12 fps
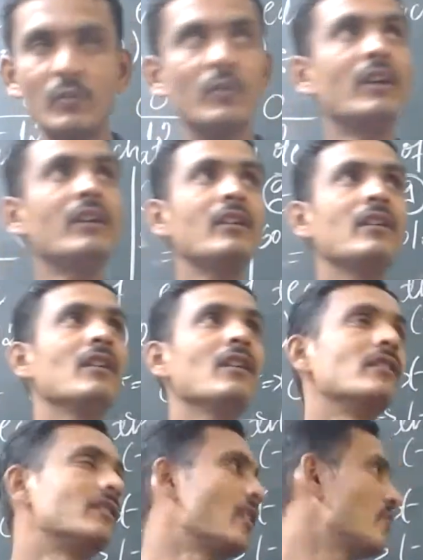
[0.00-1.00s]
your
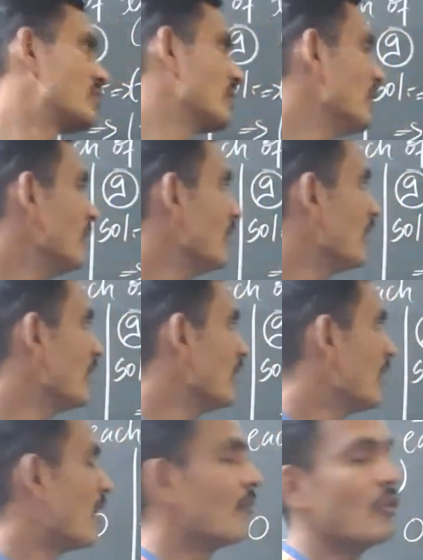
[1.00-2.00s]
doubts
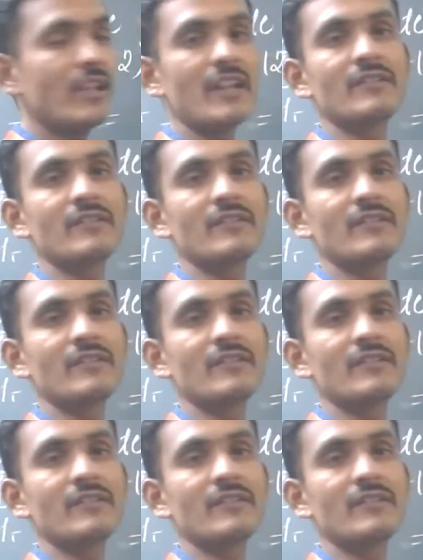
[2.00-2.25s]
about